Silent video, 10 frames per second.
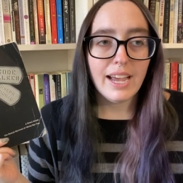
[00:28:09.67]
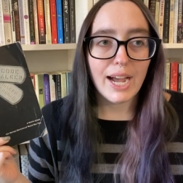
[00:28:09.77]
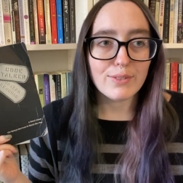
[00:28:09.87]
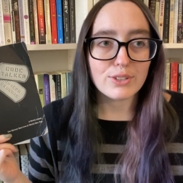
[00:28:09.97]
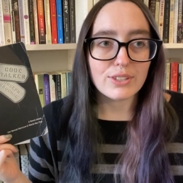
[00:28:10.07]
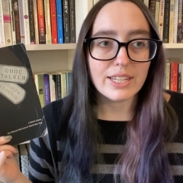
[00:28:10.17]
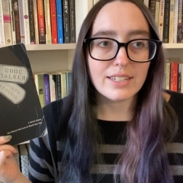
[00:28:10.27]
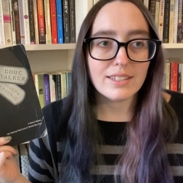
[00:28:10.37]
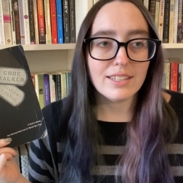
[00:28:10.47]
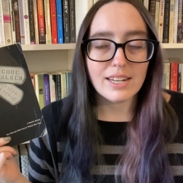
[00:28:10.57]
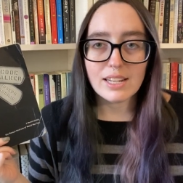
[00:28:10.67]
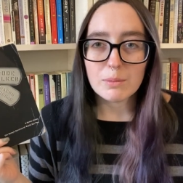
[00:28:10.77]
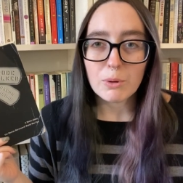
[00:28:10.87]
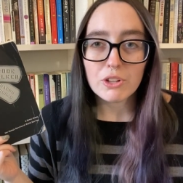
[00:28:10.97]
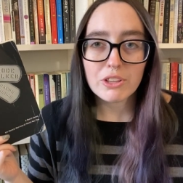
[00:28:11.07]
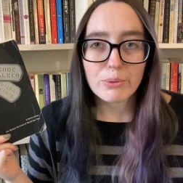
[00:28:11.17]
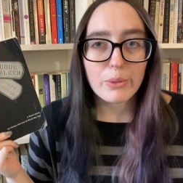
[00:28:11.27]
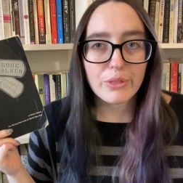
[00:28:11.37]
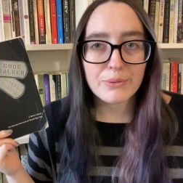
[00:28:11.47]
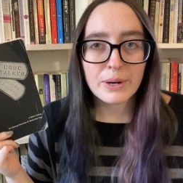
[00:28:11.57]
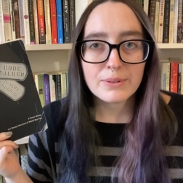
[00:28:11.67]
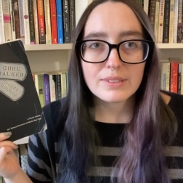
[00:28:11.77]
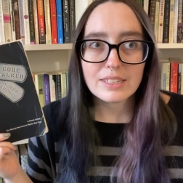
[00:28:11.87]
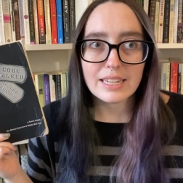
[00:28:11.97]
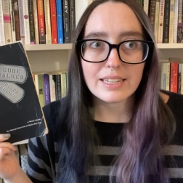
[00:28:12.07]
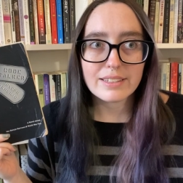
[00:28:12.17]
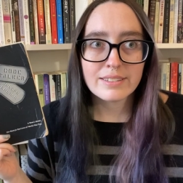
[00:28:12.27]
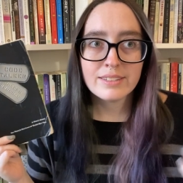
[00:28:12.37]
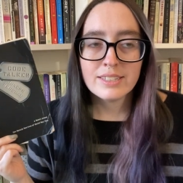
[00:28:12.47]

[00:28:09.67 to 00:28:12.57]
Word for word: after like getting a bullet through the throat. Like,